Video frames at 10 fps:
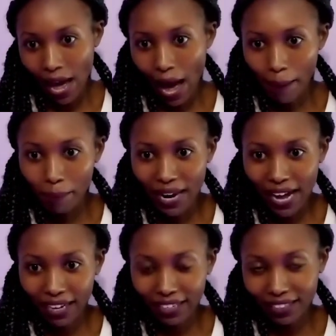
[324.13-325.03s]
a
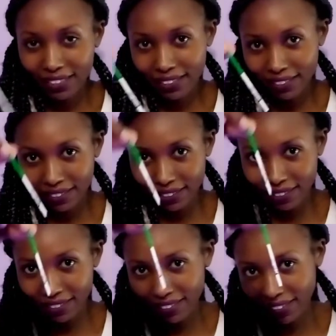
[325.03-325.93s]
black
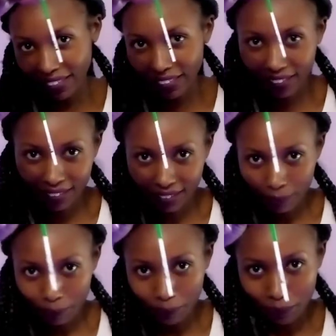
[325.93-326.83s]
thing.
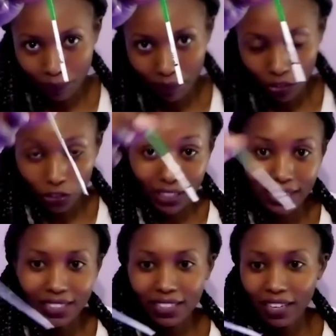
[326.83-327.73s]
You'll
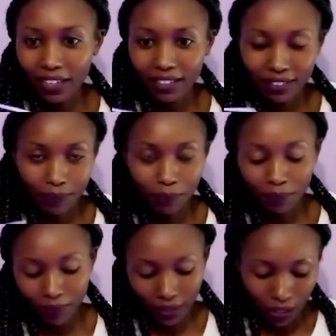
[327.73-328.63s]
see.
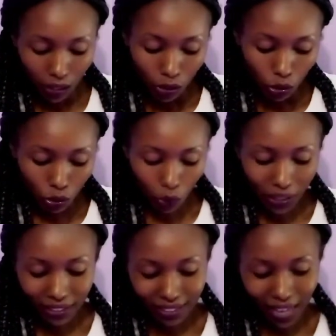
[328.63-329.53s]
So
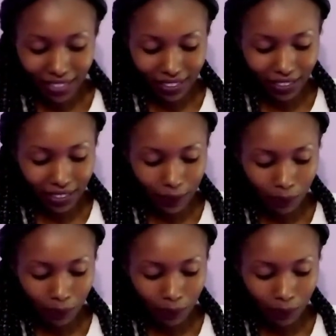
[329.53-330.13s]
insert it.